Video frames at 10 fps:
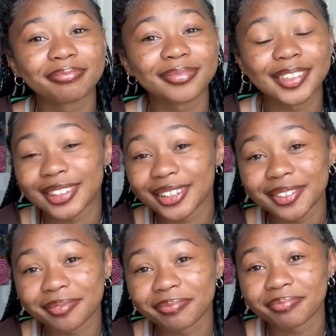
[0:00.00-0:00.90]
That's
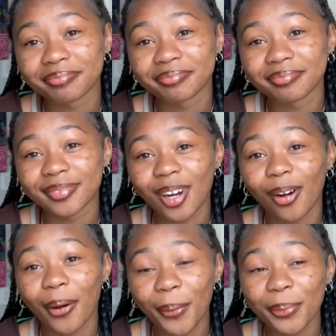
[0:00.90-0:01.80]
it.
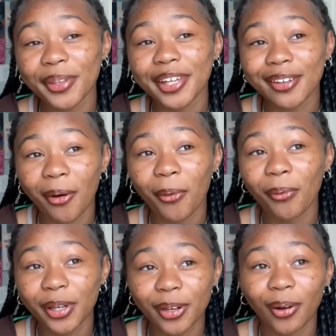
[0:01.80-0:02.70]
Our only goal
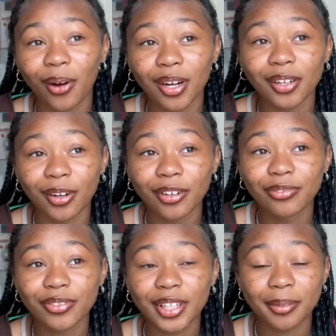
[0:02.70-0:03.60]
here on earth,
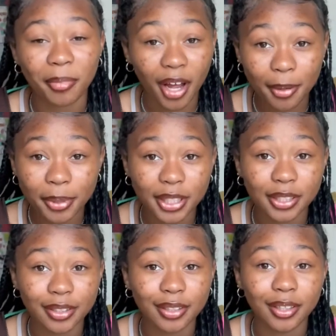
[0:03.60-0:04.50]
in my
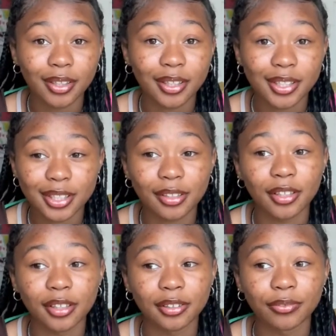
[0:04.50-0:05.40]
opinion, is to
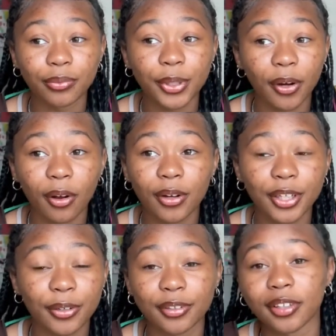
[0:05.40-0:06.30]
love. We are all
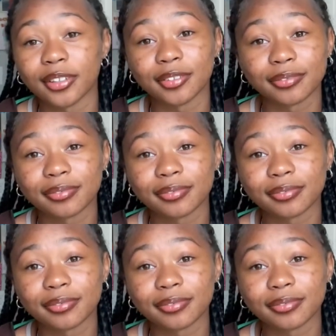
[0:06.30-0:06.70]
here to love.